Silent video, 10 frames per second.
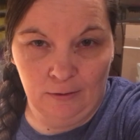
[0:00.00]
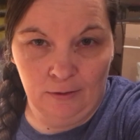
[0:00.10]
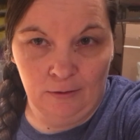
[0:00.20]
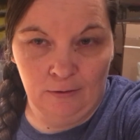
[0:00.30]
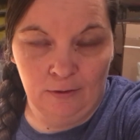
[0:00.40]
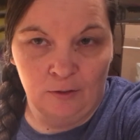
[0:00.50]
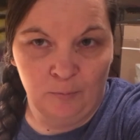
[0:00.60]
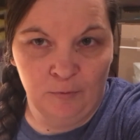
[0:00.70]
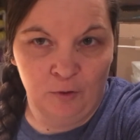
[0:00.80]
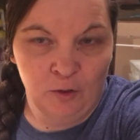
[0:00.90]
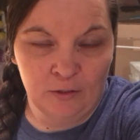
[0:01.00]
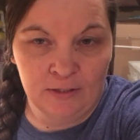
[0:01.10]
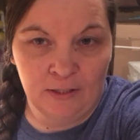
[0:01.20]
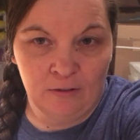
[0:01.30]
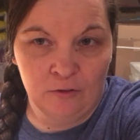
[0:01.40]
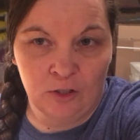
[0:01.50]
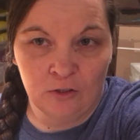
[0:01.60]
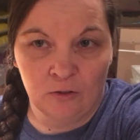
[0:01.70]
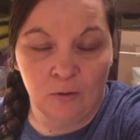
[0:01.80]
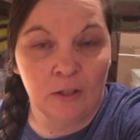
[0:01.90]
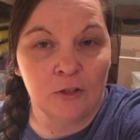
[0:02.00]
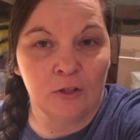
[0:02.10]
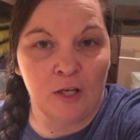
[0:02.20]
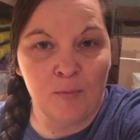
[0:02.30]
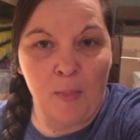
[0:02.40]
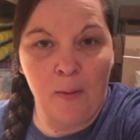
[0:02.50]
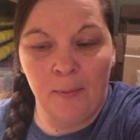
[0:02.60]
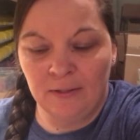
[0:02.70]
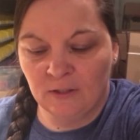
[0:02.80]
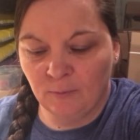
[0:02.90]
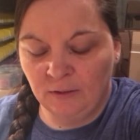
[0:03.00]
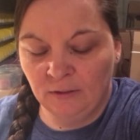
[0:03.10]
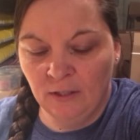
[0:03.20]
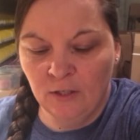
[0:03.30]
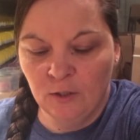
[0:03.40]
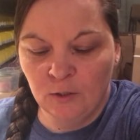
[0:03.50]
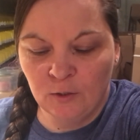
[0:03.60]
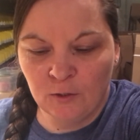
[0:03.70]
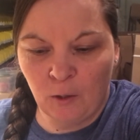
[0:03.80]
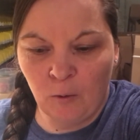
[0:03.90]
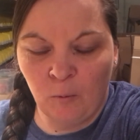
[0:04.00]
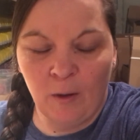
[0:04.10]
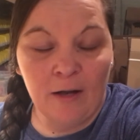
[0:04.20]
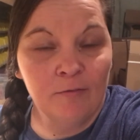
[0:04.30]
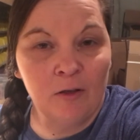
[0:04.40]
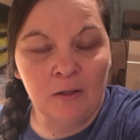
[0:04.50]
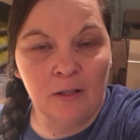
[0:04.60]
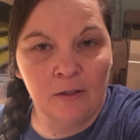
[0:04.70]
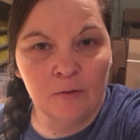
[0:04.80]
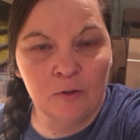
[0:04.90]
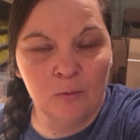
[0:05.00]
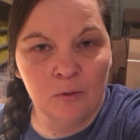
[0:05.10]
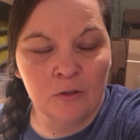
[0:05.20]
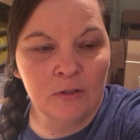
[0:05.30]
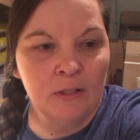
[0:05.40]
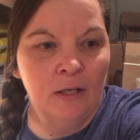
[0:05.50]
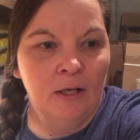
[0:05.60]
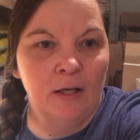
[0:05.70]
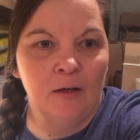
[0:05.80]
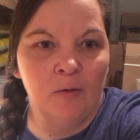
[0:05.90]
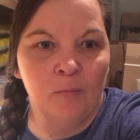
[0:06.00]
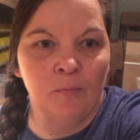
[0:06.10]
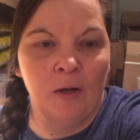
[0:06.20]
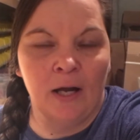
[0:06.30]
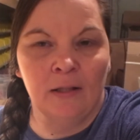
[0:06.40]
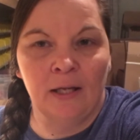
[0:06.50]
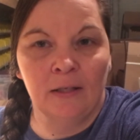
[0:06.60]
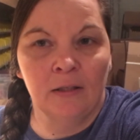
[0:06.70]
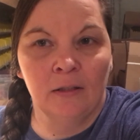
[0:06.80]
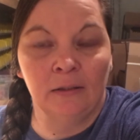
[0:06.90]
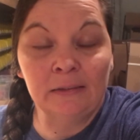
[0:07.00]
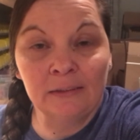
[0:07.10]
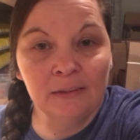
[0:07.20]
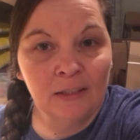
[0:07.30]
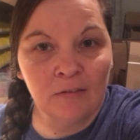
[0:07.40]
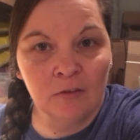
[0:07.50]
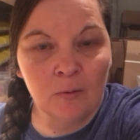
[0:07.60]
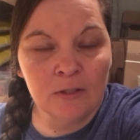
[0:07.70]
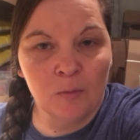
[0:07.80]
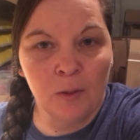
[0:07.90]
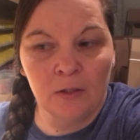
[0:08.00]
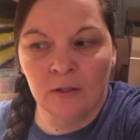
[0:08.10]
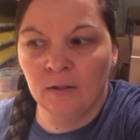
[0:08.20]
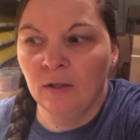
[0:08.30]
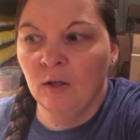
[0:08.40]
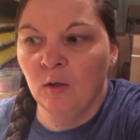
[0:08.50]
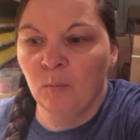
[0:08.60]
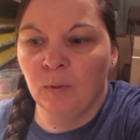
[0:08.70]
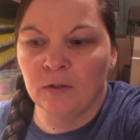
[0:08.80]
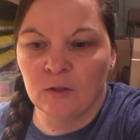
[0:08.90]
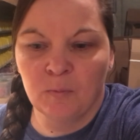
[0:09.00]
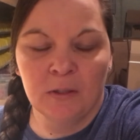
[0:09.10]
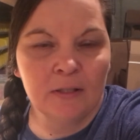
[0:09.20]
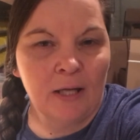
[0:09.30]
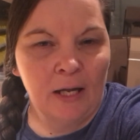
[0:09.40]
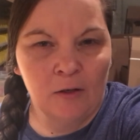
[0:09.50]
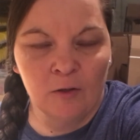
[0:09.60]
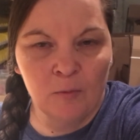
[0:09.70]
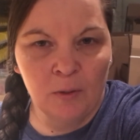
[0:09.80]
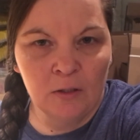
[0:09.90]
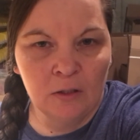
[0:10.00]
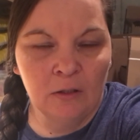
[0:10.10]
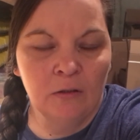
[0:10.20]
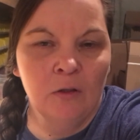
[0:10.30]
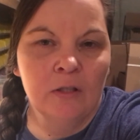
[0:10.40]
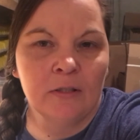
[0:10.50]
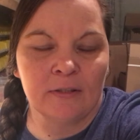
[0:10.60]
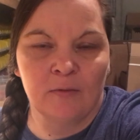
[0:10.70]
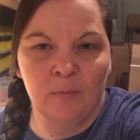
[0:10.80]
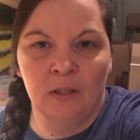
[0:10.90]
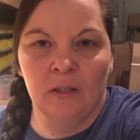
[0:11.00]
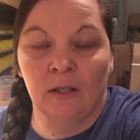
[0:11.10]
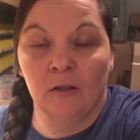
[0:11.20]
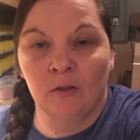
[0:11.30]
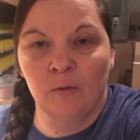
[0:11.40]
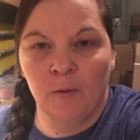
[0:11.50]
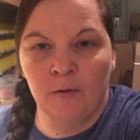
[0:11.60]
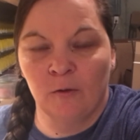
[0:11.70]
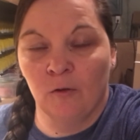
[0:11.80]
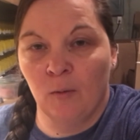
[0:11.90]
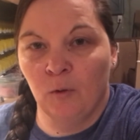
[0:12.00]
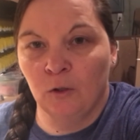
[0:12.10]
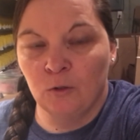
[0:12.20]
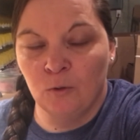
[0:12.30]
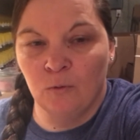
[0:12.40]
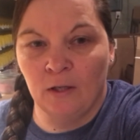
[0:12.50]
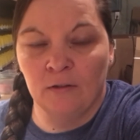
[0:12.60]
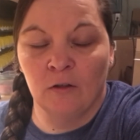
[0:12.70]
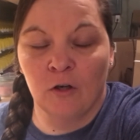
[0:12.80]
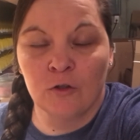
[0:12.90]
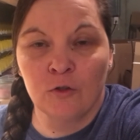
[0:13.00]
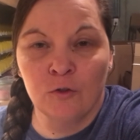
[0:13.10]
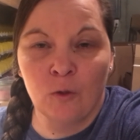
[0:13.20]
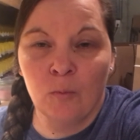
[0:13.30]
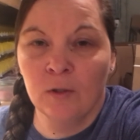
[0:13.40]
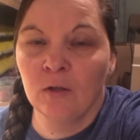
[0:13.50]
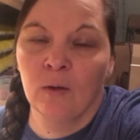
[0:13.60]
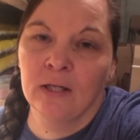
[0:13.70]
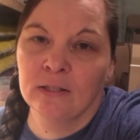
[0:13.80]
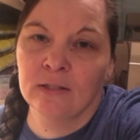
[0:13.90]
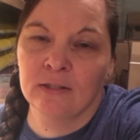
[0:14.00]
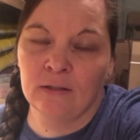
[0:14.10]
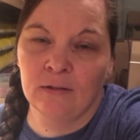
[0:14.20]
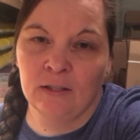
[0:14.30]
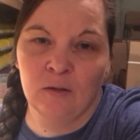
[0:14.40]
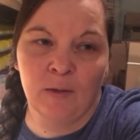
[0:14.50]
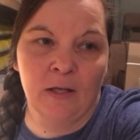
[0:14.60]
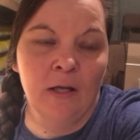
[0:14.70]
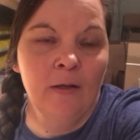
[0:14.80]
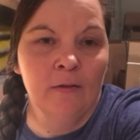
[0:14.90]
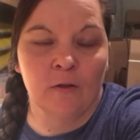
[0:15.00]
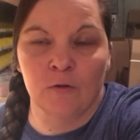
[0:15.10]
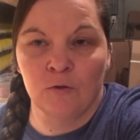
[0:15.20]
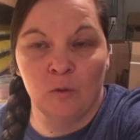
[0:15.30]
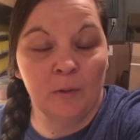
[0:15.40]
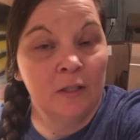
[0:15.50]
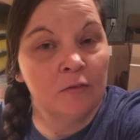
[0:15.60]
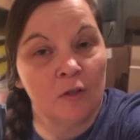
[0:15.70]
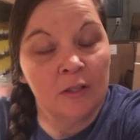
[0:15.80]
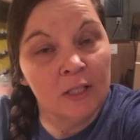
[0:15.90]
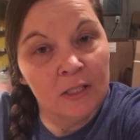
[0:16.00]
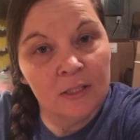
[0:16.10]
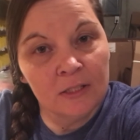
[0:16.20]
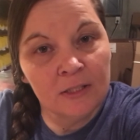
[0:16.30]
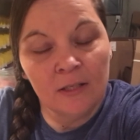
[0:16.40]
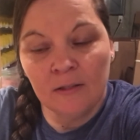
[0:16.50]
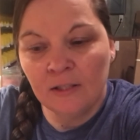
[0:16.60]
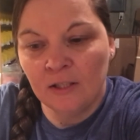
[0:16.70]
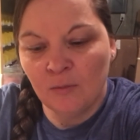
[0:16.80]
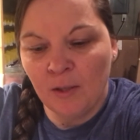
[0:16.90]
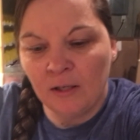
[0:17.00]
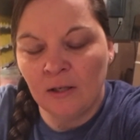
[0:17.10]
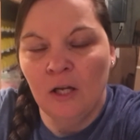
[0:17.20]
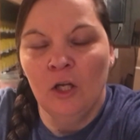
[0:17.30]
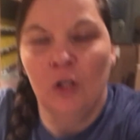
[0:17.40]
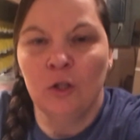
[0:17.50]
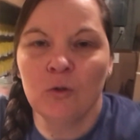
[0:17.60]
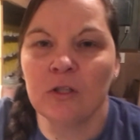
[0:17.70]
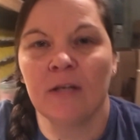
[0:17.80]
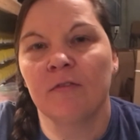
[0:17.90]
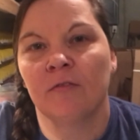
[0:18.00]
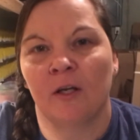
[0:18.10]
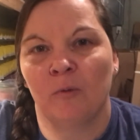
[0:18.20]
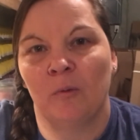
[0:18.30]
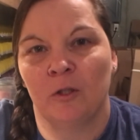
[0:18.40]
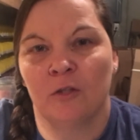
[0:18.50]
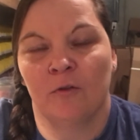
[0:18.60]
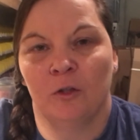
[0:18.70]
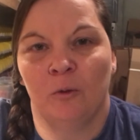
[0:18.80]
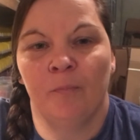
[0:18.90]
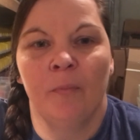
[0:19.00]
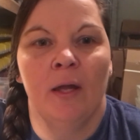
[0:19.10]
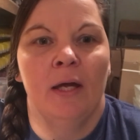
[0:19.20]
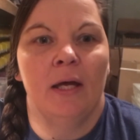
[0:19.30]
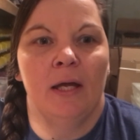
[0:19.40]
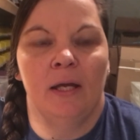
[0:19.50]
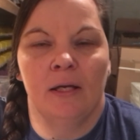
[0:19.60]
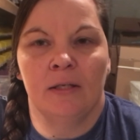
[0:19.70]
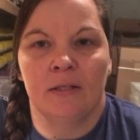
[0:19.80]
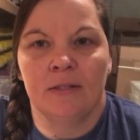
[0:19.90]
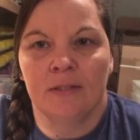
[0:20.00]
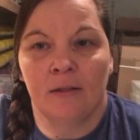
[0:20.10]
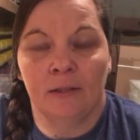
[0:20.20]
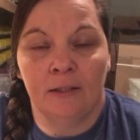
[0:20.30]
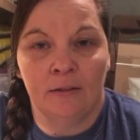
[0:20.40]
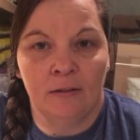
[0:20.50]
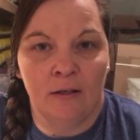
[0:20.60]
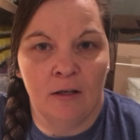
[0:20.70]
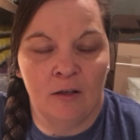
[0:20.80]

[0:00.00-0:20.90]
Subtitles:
in here. If you couldn't tell, change your location. I'm in the basement. So I follow a lot of YouTubers. I like listening to everyone's opinion, but just because I hear an opinion doesn't mean I agree with it or I'm going to do that. There are so many ways to sell on eBay. There are so many different things to sell on eBay. You just have to find what works for you. And selling